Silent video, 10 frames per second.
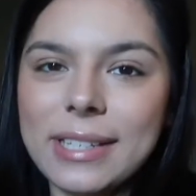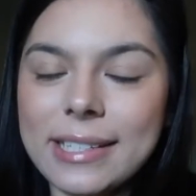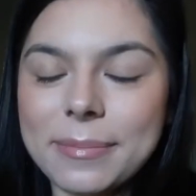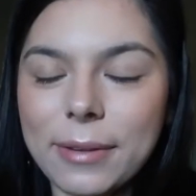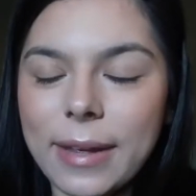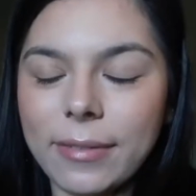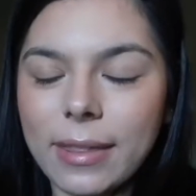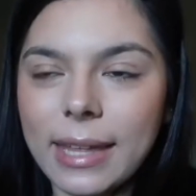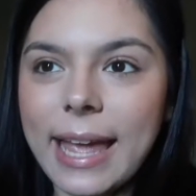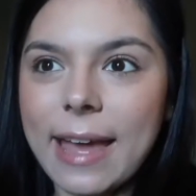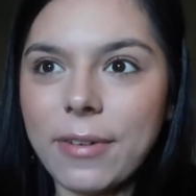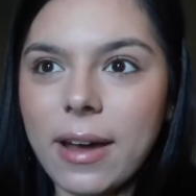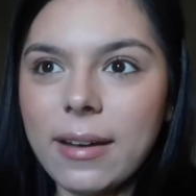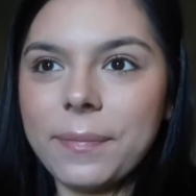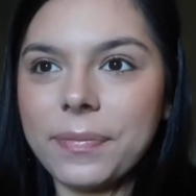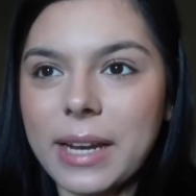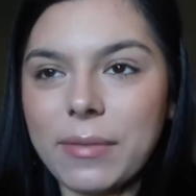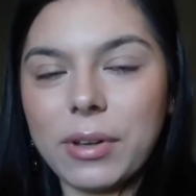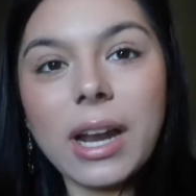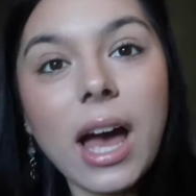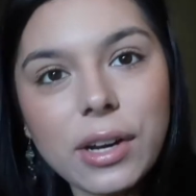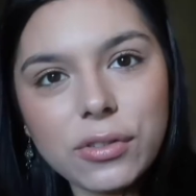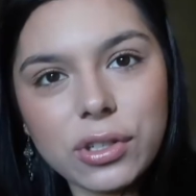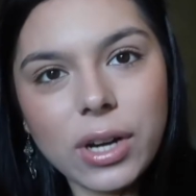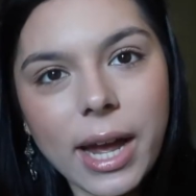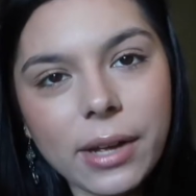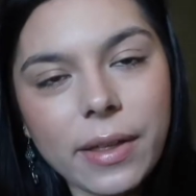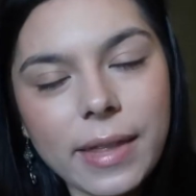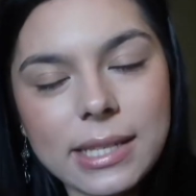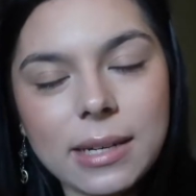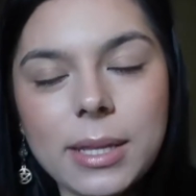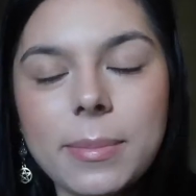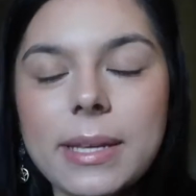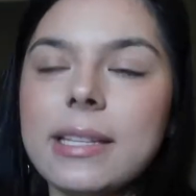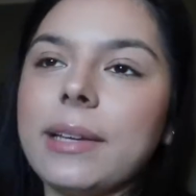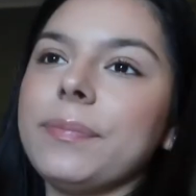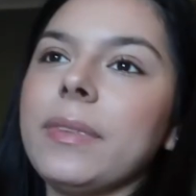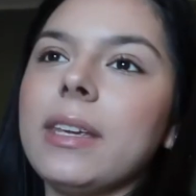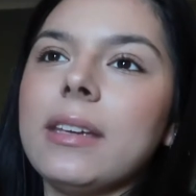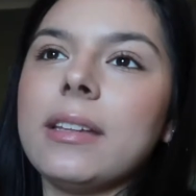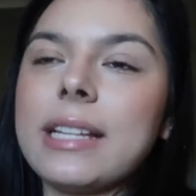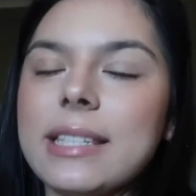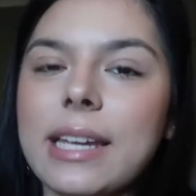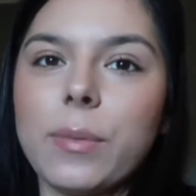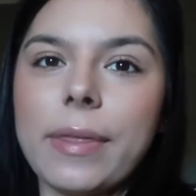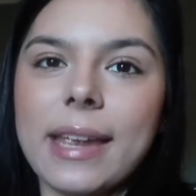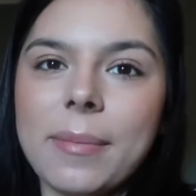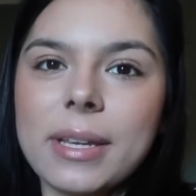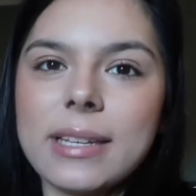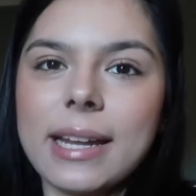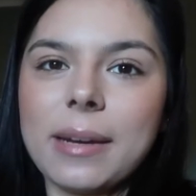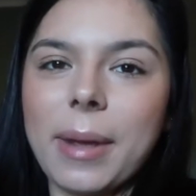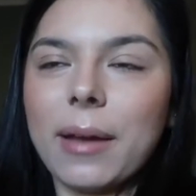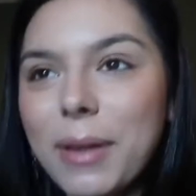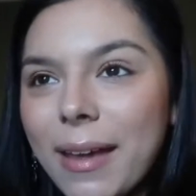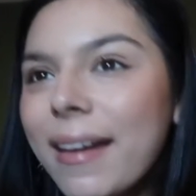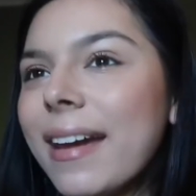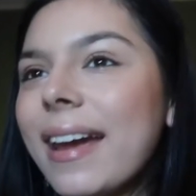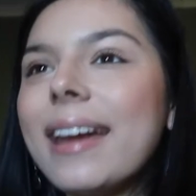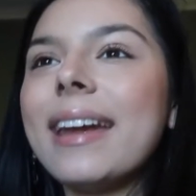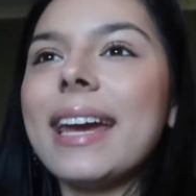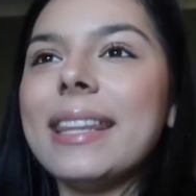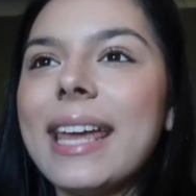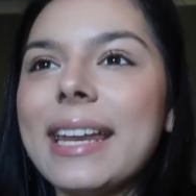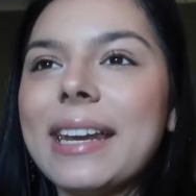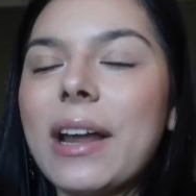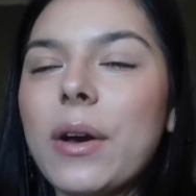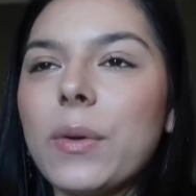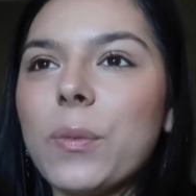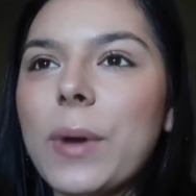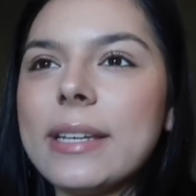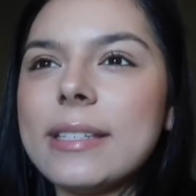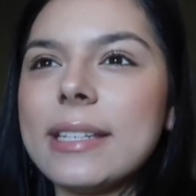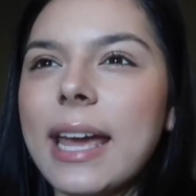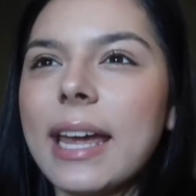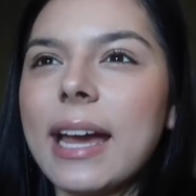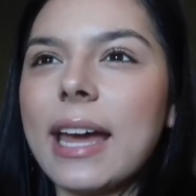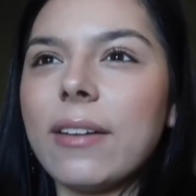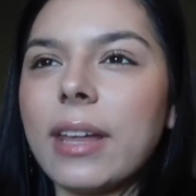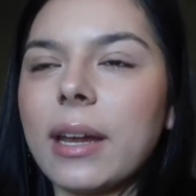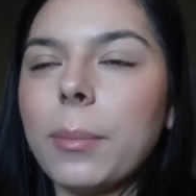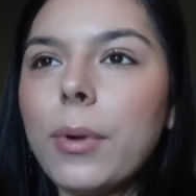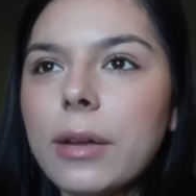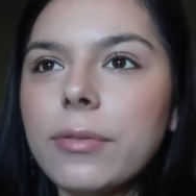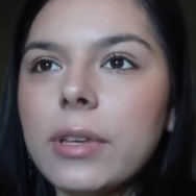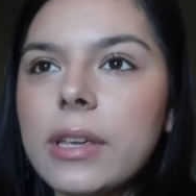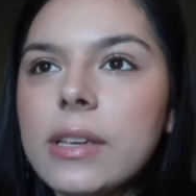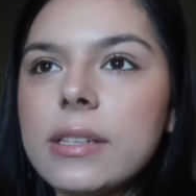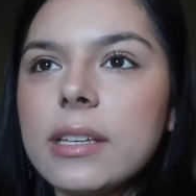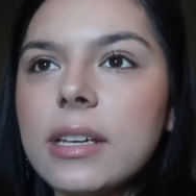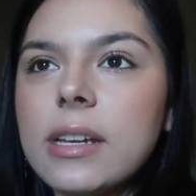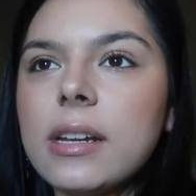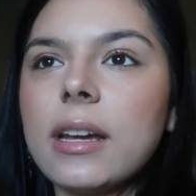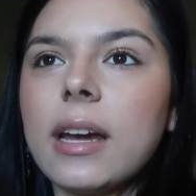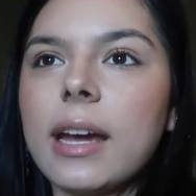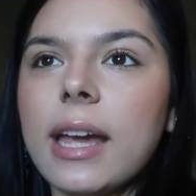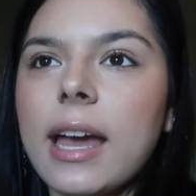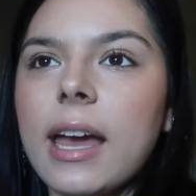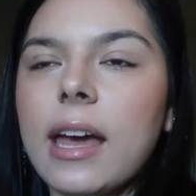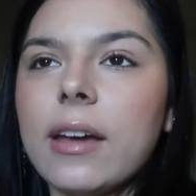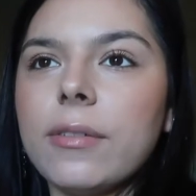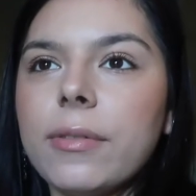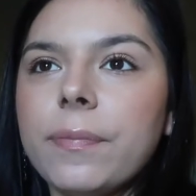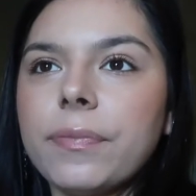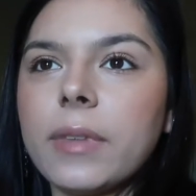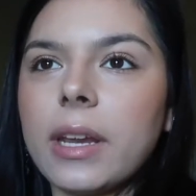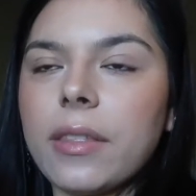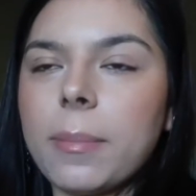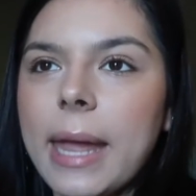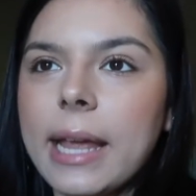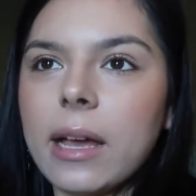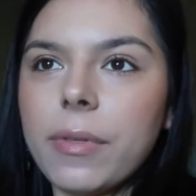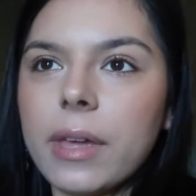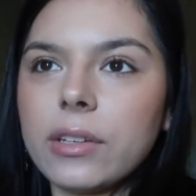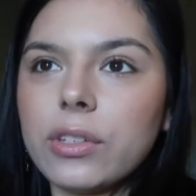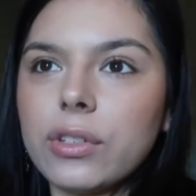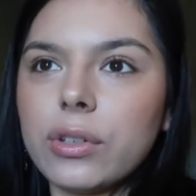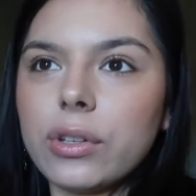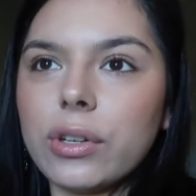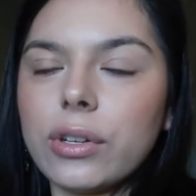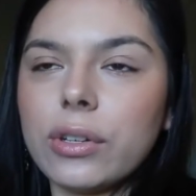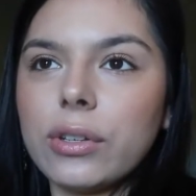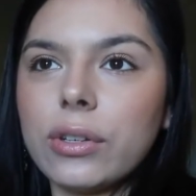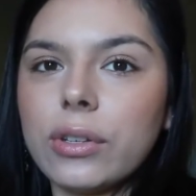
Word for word: It's my favorite thing ever. And I've got an artistry trial and that's gonna be the best thing. That's like the one thing I'm excited about. And then on Wednesday I have like breakfast. I have another makeup thing to do.